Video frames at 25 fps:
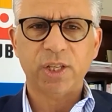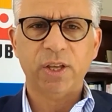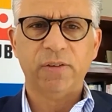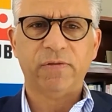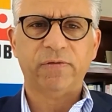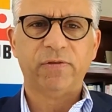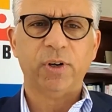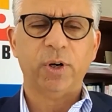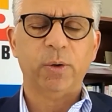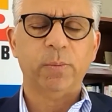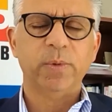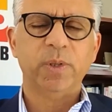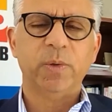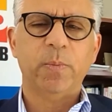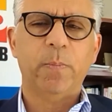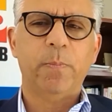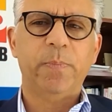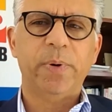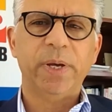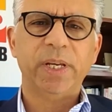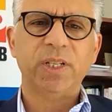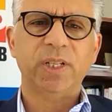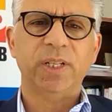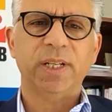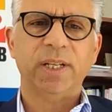firm's
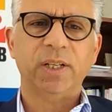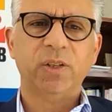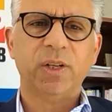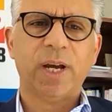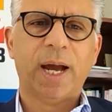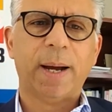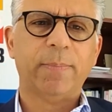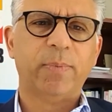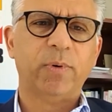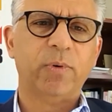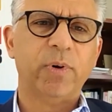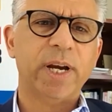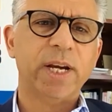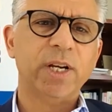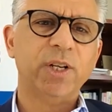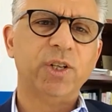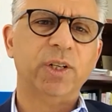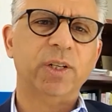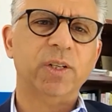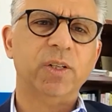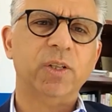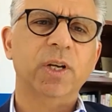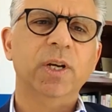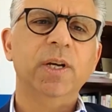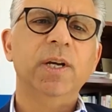business operations.